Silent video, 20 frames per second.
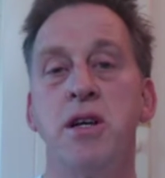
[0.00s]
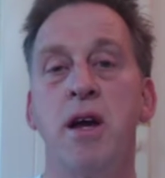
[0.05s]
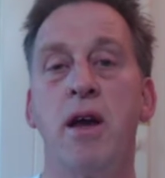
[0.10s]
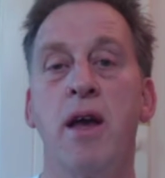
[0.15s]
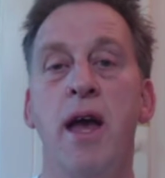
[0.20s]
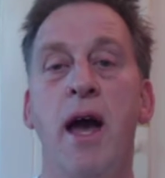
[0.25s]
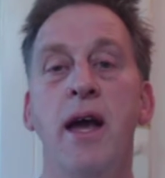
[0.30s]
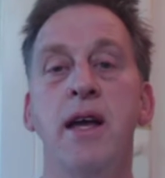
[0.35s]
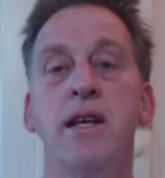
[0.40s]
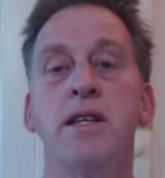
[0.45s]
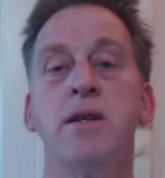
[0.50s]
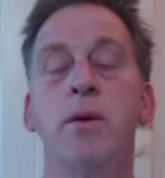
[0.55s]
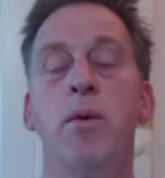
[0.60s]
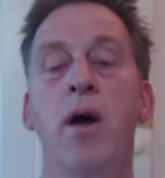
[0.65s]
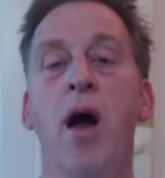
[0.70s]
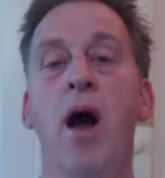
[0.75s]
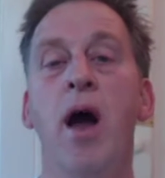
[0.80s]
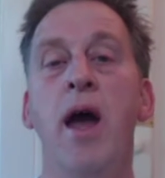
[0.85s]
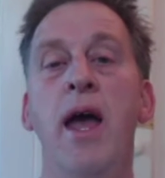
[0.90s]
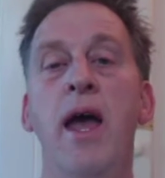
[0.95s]
Okay, so
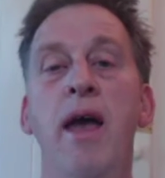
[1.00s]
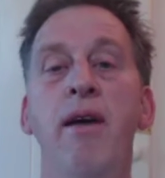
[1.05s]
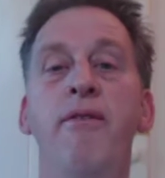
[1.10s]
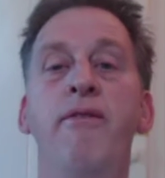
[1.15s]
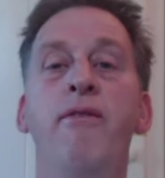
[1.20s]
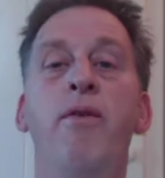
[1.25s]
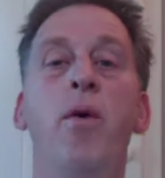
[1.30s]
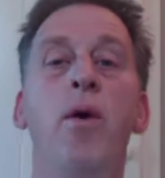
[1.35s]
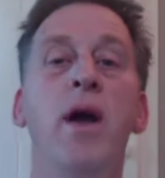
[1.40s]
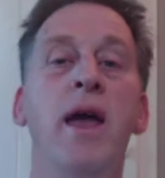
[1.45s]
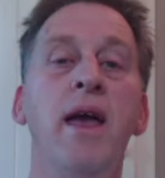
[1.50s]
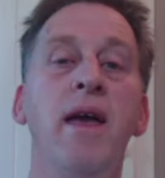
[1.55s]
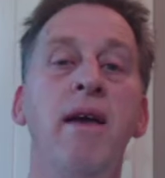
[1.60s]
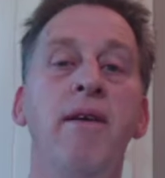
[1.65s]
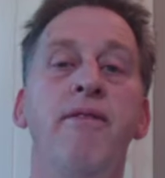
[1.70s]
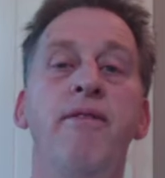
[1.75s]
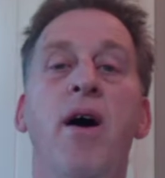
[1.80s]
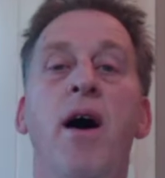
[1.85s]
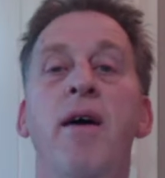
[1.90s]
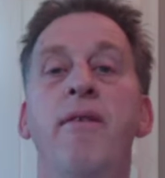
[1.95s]
we've got e4,
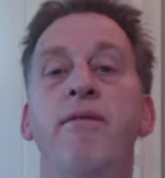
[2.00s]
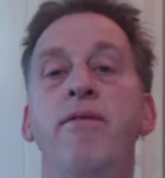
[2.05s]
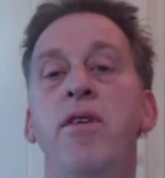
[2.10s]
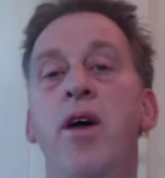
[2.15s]
e5,